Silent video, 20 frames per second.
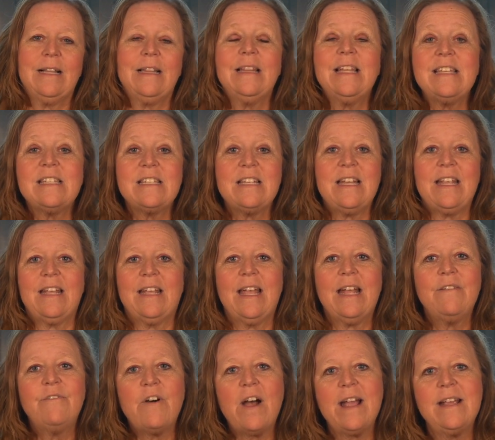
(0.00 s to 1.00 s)
Listening,
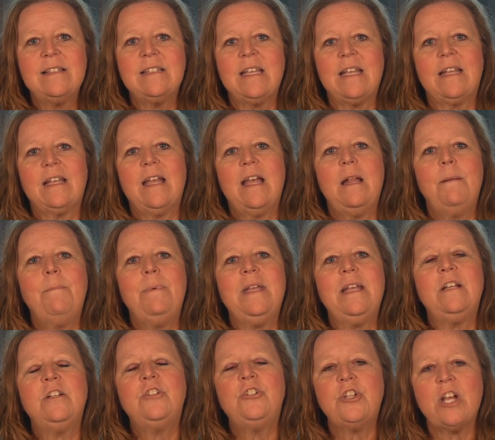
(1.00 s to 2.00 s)
advising, and
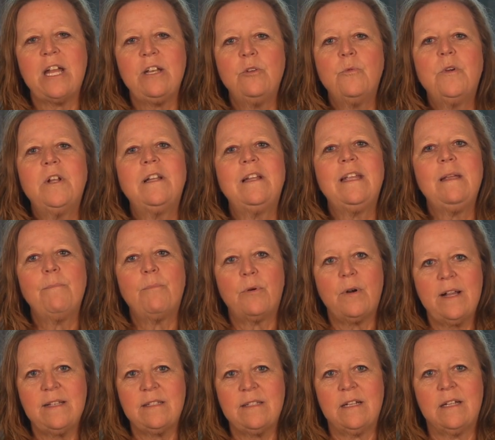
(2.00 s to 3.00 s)
being genuinely
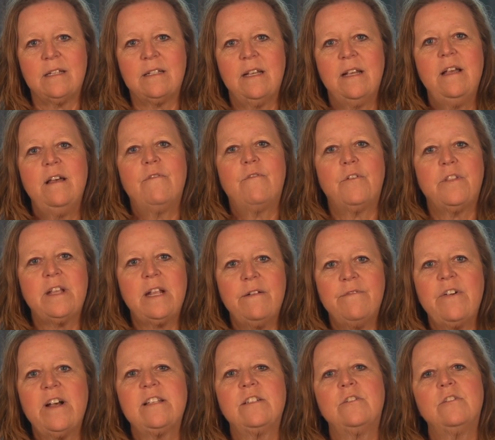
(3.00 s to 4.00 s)
present for the
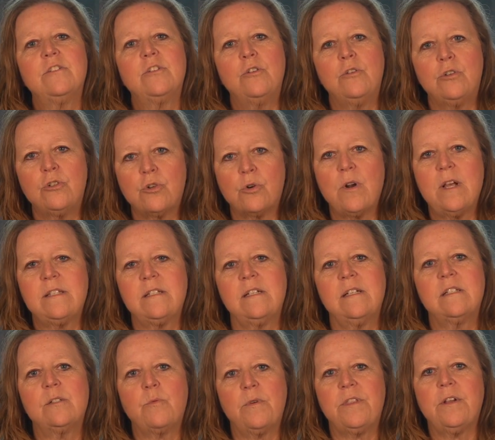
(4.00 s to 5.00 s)
investors who trust
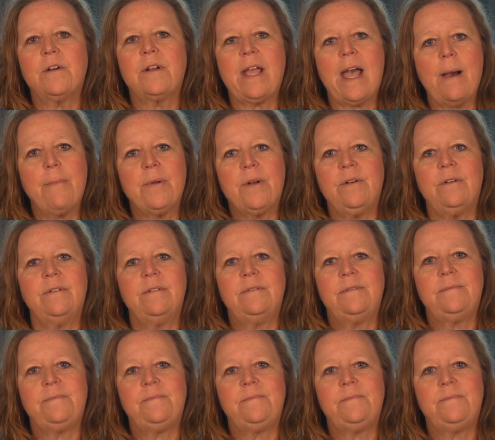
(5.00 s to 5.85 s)
us with their capital.